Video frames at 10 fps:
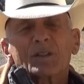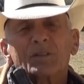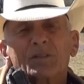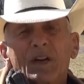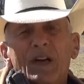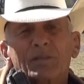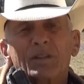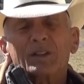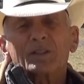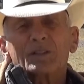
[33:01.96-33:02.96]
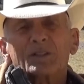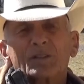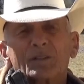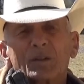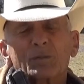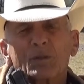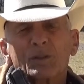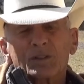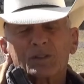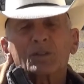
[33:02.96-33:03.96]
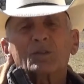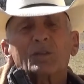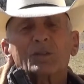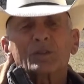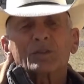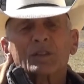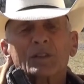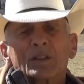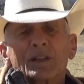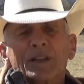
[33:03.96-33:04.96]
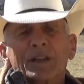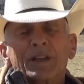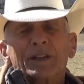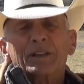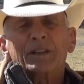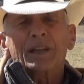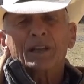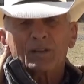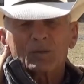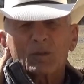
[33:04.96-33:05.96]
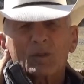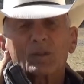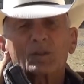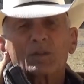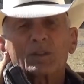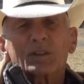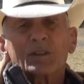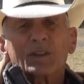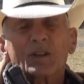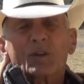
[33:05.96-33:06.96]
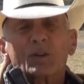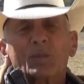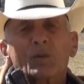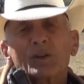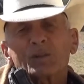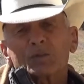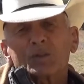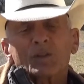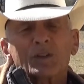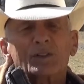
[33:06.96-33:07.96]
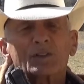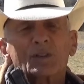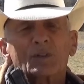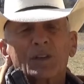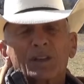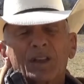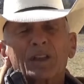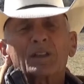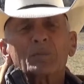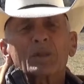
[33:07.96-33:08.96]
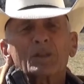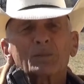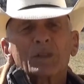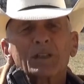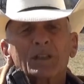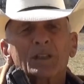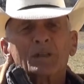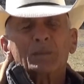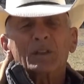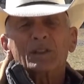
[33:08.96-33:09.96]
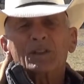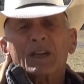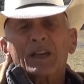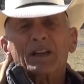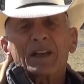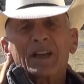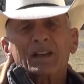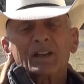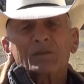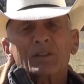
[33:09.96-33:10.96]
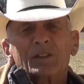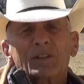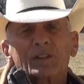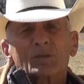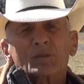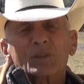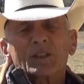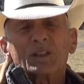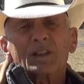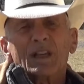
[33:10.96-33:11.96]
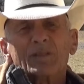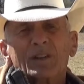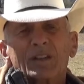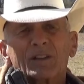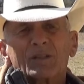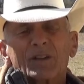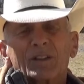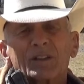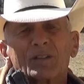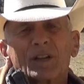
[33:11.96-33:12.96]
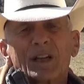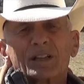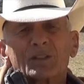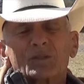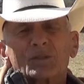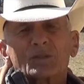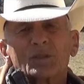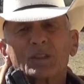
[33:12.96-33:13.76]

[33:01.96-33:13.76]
5 kids, 3 boys and 2 girls. And of course, the older boys were going to school, I think, in Bisbee because they had an aunt living there, and we didn't have any accredited or high schools